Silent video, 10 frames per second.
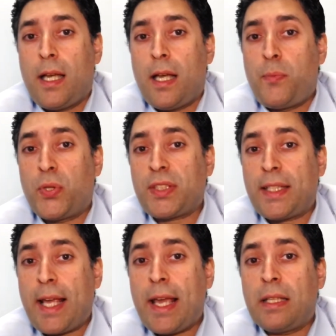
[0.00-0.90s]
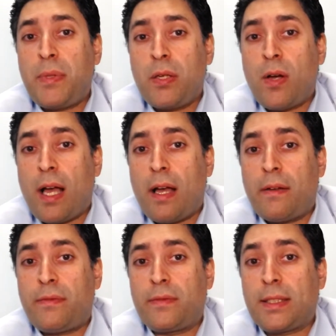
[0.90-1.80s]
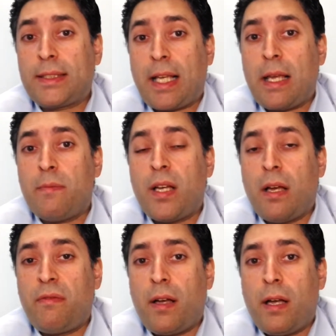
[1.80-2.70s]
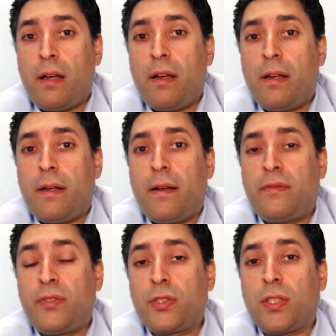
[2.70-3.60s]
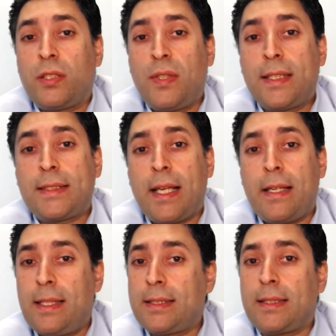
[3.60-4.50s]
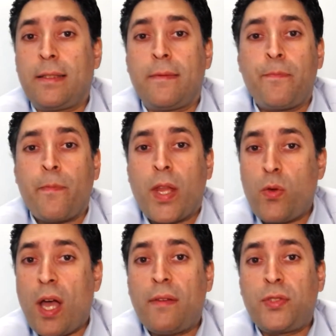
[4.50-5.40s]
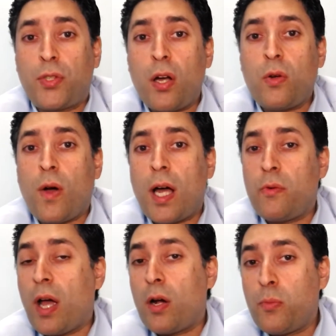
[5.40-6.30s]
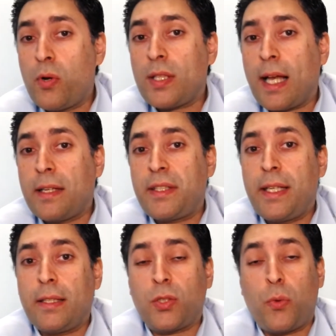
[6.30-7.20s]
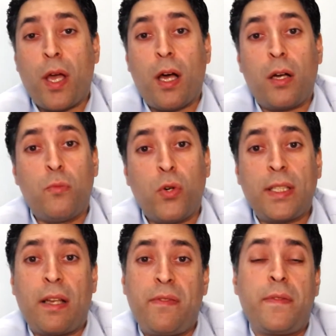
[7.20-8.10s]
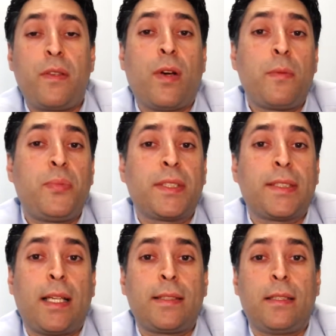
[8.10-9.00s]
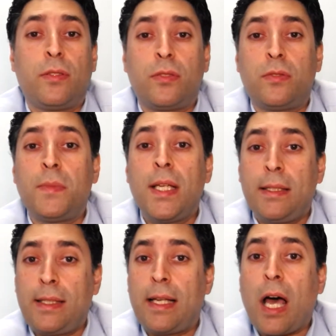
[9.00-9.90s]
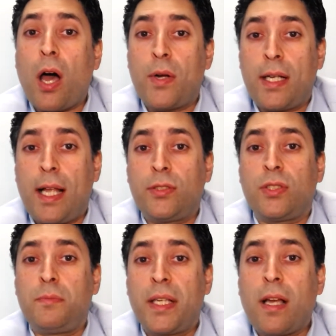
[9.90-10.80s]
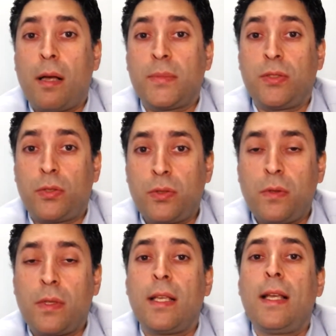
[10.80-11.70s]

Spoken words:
person A and B who have the same version will say, listen, you have the wrong one, we are both agreeing, so we are more than 51% in the room, then our ledger becomes the truth.